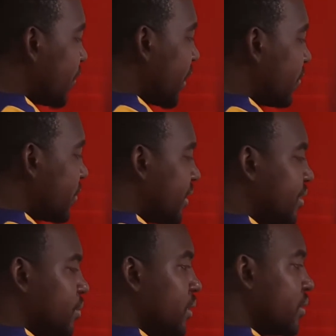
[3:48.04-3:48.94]
5
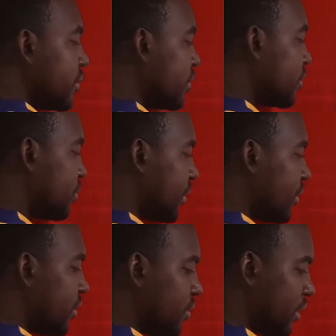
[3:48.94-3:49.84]
centimeters with
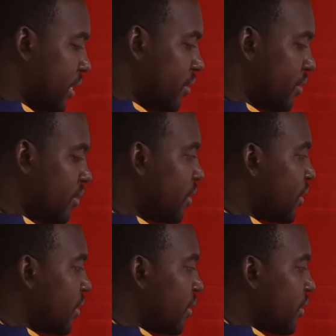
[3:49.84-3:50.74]
length.
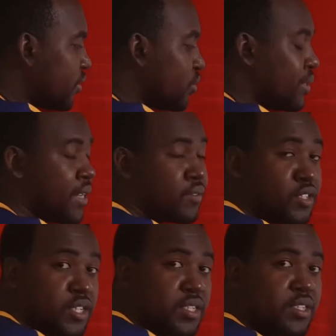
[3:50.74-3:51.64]
So we have to
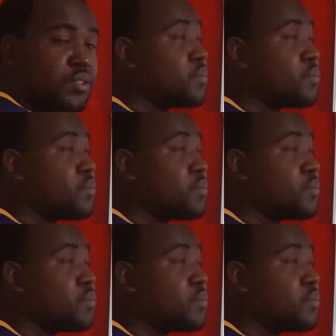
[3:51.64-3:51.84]
change it to